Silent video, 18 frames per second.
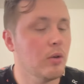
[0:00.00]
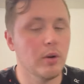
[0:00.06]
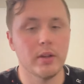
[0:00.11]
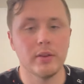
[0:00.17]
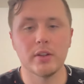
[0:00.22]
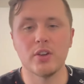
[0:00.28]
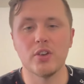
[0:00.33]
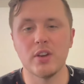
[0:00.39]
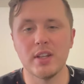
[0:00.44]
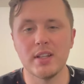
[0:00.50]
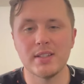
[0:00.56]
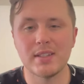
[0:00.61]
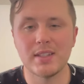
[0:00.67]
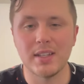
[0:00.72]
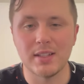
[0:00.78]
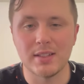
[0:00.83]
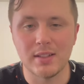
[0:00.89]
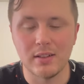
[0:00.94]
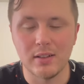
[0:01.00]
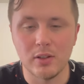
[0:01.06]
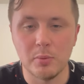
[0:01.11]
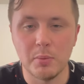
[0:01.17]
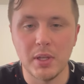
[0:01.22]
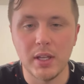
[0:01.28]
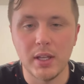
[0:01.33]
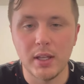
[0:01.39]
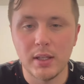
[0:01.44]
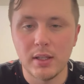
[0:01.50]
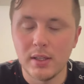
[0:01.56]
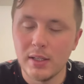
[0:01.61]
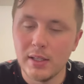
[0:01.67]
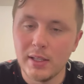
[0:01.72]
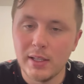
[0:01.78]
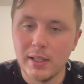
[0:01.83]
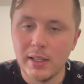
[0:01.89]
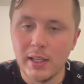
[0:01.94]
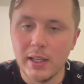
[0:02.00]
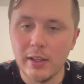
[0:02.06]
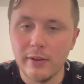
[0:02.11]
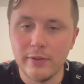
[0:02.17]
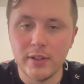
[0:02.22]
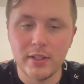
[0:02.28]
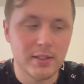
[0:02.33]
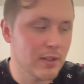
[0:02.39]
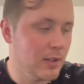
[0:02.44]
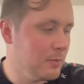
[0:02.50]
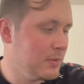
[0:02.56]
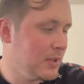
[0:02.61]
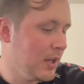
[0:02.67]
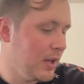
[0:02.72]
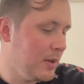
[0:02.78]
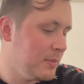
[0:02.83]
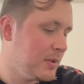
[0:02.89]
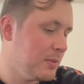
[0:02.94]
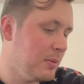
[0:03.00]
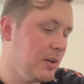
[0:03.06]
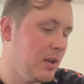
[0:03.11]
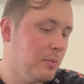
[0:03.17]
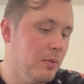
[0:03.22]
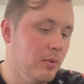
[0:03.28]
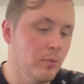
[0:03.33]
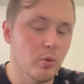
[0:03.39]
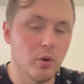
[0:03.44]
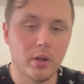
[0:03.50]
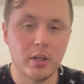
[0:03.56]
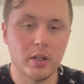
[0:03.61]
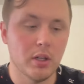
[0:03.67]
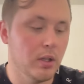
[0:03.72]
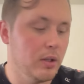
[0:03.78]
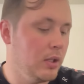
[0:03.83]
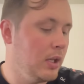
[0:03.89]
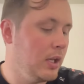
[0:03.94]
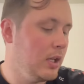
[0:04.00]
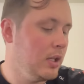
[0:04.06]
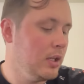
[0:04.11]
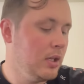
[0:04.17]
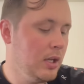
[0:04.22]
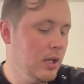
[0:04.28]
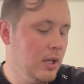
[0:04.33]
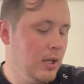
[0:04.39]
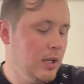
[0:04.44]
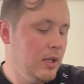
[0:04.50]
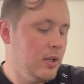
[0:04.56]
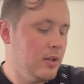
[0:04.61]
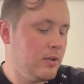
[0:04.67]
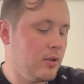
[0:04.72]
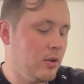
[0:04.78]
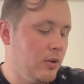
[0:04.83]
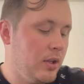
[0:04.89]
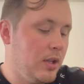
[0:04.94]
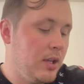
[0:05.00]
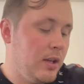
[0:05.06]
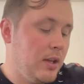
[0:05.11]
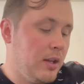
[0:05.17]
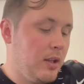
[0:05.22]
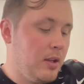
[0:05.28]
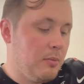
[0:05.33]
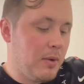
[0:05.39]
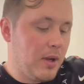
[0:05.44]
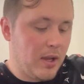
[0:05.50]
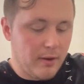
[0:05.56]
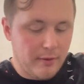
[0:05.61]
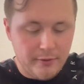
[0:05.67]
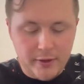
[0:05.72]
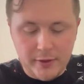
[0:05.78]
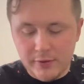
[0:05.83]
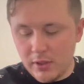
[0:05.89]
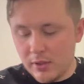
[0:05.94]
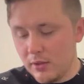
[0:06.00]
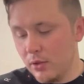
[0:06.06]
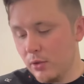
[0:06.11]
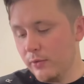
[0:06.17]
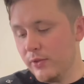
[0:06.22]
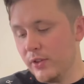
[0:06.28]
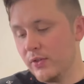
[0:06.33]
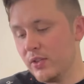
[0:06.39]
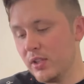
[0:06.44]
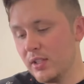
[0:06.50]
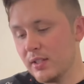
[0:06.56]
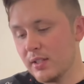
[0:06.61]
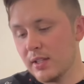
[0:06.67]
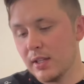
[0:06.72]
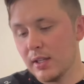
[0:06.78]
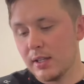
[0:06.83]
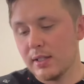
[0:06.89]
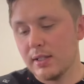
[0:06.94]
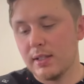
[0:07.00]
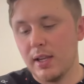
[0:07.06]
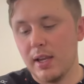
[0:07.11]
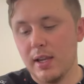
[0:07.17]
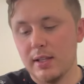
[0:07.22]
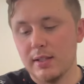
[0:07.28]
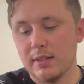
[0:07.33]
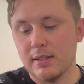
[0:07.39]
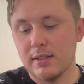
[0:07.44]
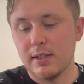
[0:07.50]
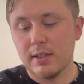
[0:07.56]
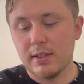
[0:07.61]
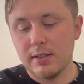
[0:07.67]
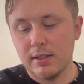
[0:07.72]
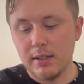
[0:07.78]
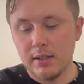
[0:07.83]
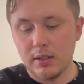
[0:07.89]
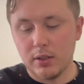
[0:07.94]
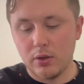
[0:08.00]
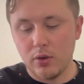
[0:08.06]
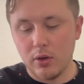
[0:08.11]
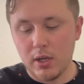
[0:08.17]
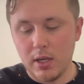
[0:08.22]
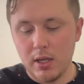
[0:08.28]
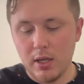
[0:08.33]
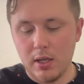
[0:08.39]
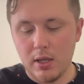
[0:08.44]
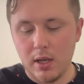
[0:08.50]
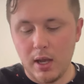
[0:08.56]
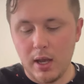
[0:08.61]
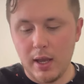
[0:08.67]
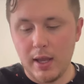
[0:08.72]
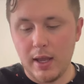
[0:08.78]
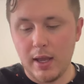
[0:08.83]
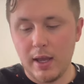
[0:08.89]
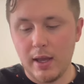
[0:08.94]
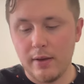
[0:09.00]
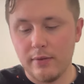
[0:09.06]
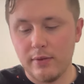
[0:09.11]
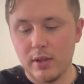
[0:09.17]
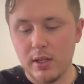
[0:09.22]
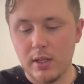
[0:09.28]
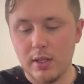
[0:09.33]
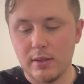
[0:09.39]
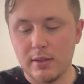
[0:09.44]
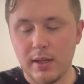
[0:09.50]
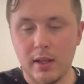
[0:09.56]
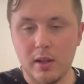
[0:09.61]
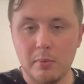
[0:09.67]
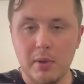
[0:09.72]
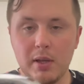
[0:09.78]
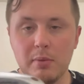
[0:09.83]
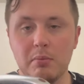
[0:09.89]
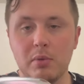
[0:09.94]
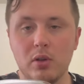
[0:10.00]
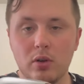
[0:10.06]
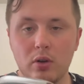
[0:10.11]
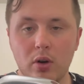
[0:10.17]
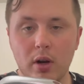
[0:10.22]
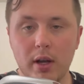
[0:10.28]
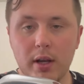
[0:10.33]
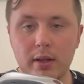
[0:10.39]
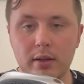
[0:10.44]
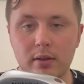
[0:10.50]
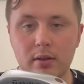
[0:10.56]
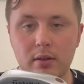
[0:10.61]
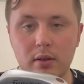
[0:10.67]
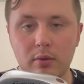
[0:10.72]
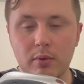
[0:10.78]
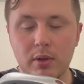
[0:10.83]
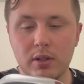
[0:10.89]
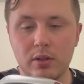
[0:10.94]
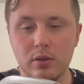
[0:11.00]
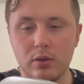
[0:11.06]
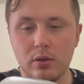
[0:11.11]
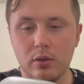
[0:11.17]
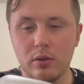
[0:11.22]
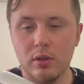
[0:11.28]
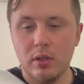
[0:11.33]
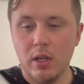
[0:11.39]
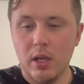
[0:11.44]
the greens gets a little bit iffy sometimes, but I've been working on that. So then in my 52, 56, and 60 degree, I have the TaylorMade Mill Grind, the original.